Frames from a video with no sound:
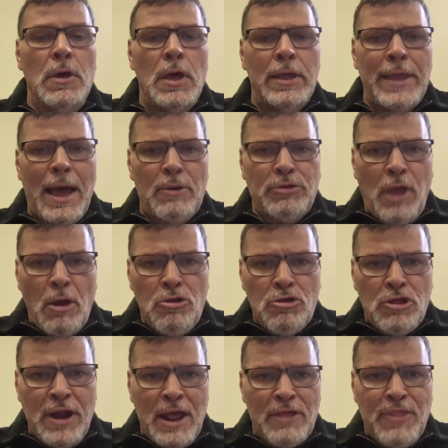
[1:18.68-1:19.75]
Now,
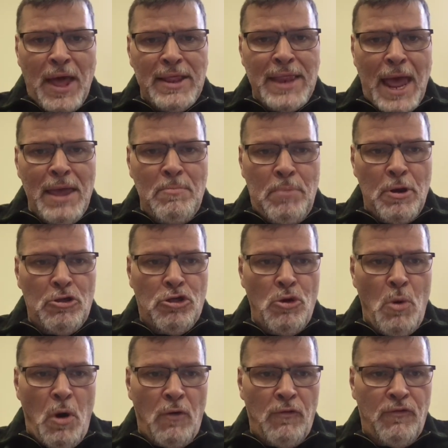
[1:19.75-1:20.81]
don't let that name put
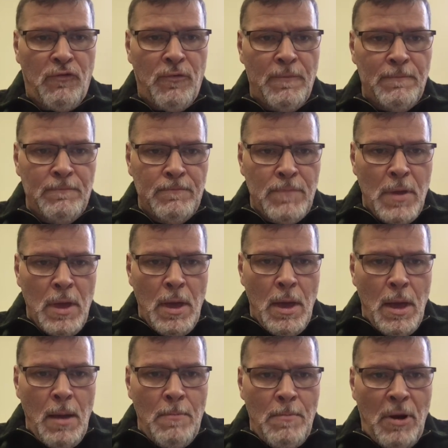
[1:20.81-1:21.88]
you off,
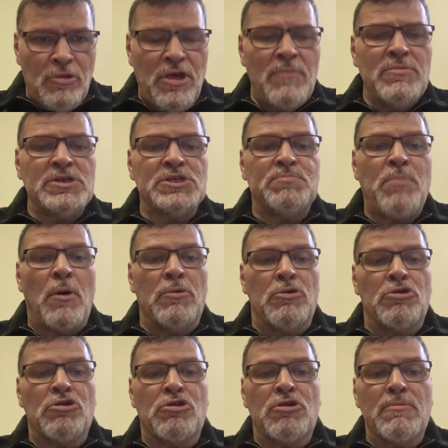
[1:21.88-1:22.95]
but in
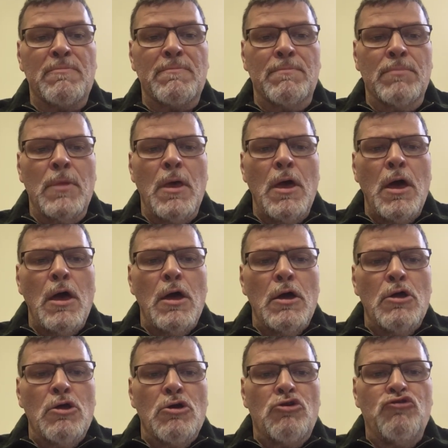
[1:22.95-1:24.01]
response,
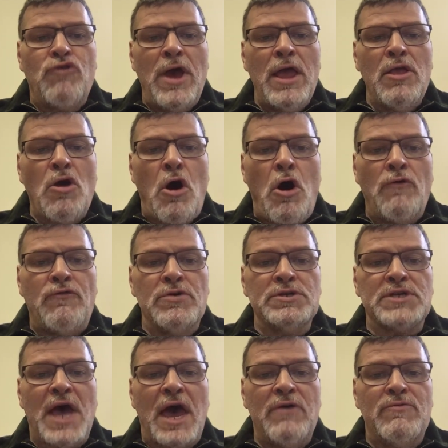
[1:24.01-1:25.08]
Green
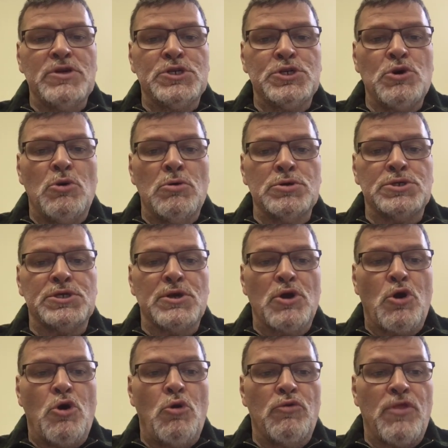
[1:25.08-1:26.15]
offers a resource
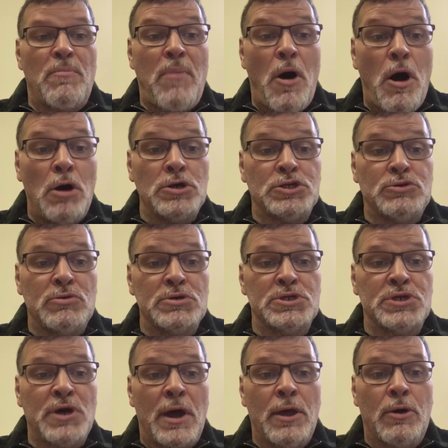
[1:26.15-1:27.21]
called the Pastoral
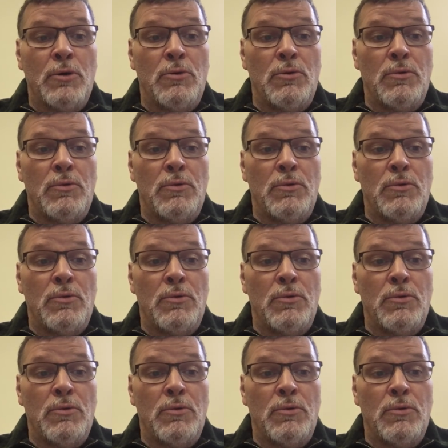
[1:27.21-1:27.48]
Cycle,